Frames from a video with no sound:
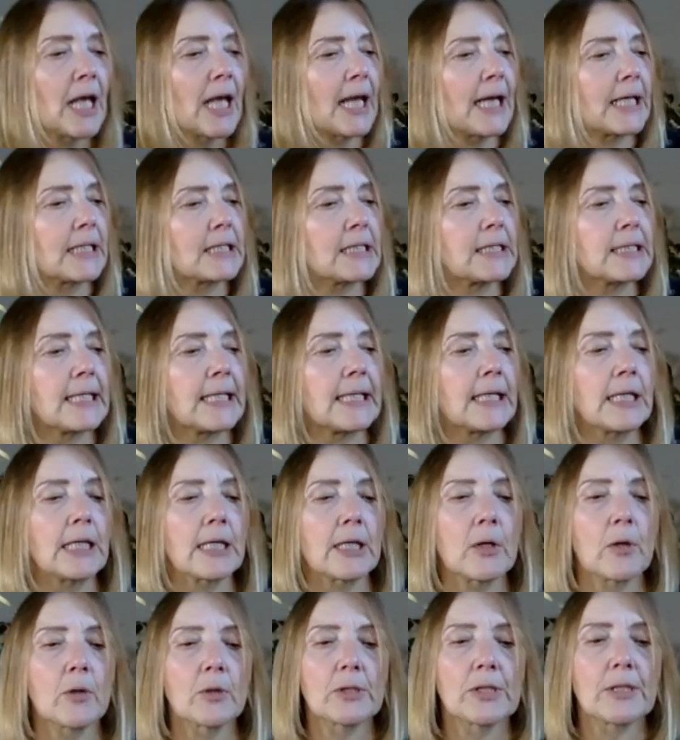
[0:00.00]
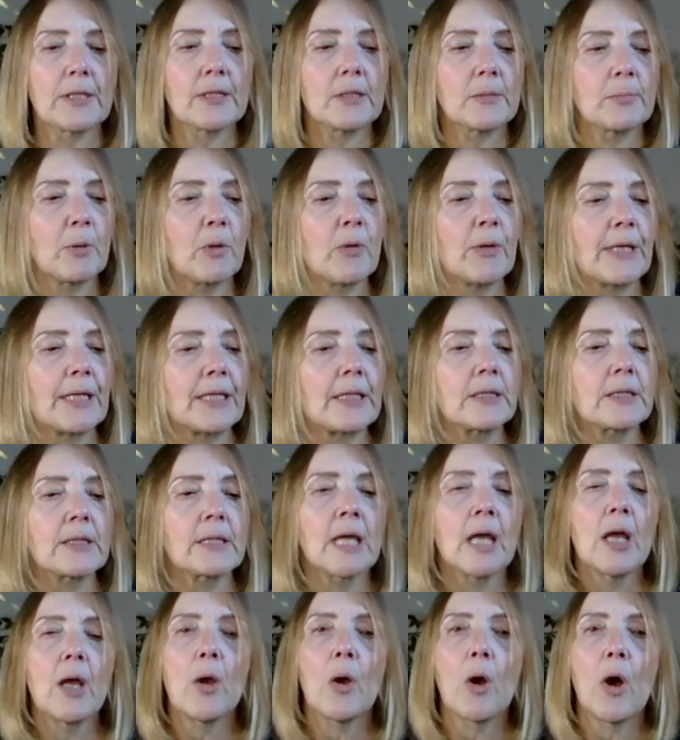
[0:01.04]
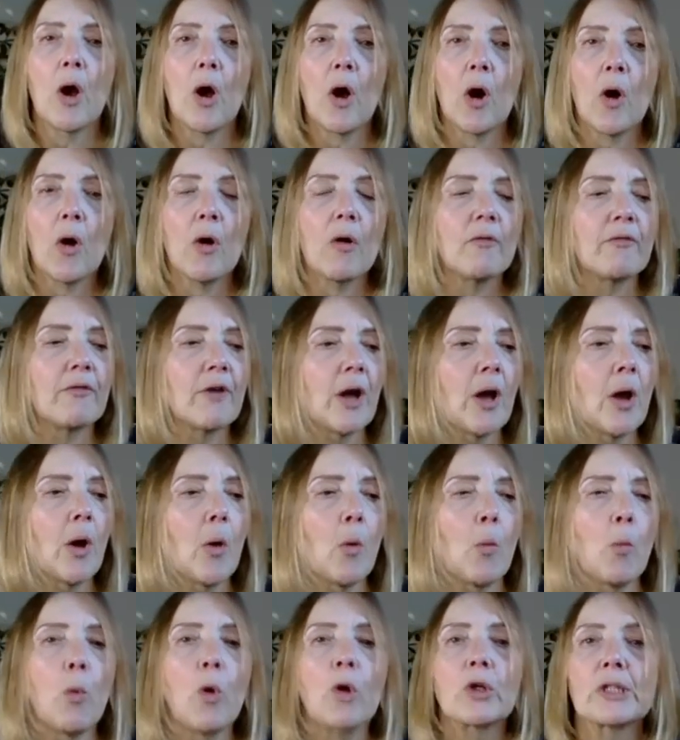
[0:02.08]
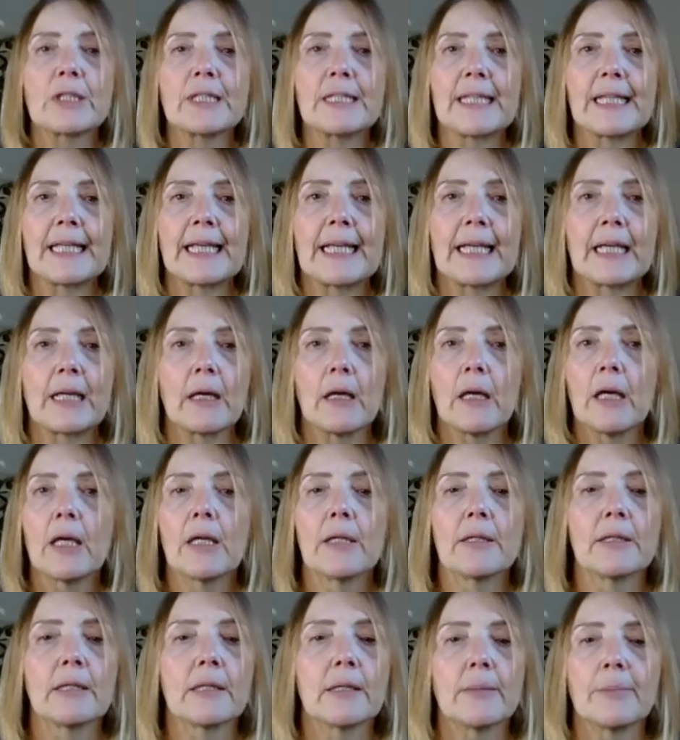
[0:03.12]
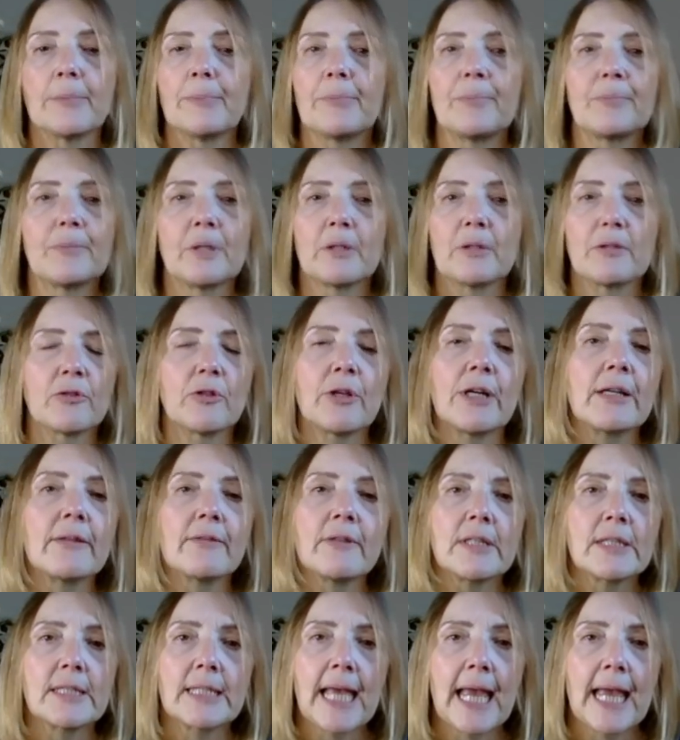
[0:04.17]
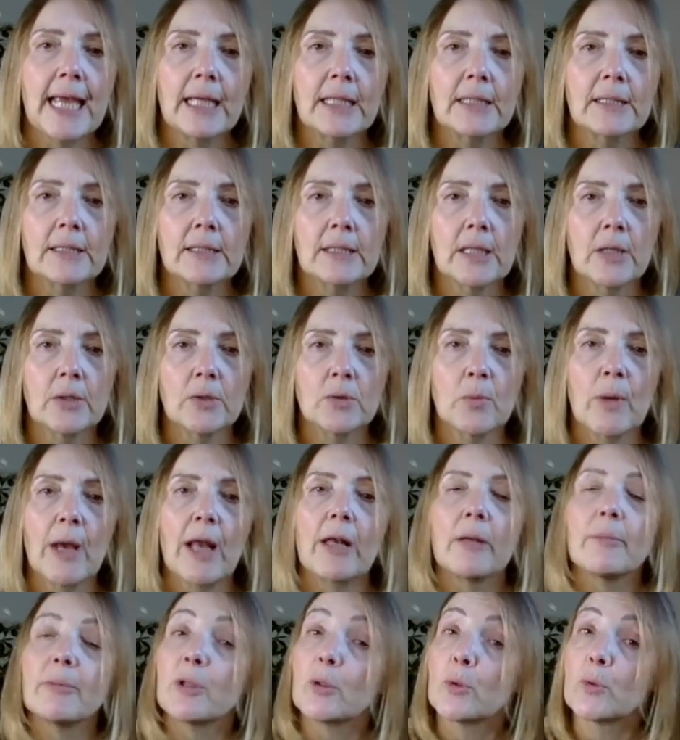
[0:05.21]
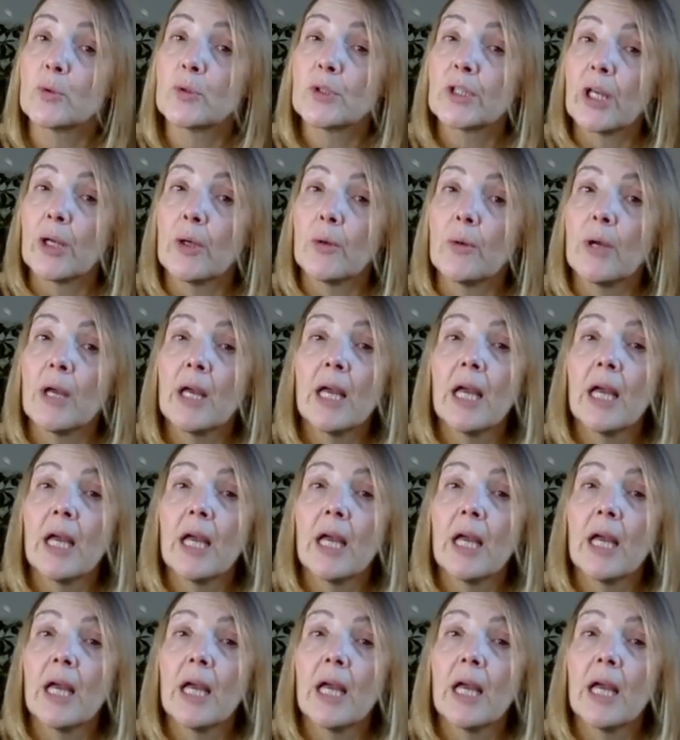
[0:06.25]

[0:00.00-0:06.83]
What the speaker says: until it got to this point of wanting the thrill of the sex as well, but also,